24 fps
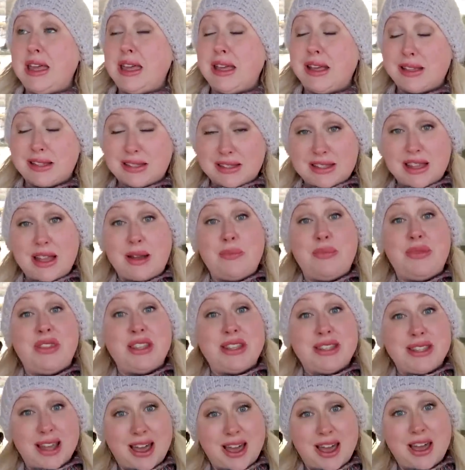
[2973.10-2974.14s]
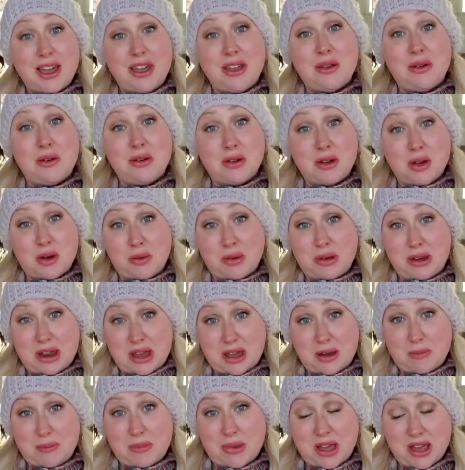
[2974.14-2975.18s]
except the tile going
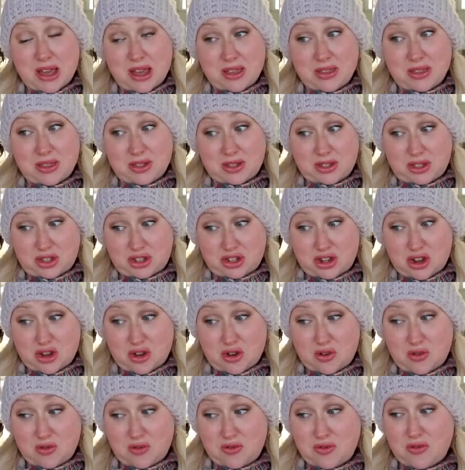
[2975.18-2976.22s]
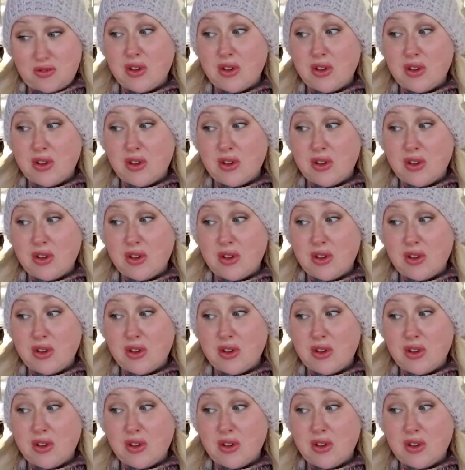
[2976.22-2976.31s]
up behind the stove.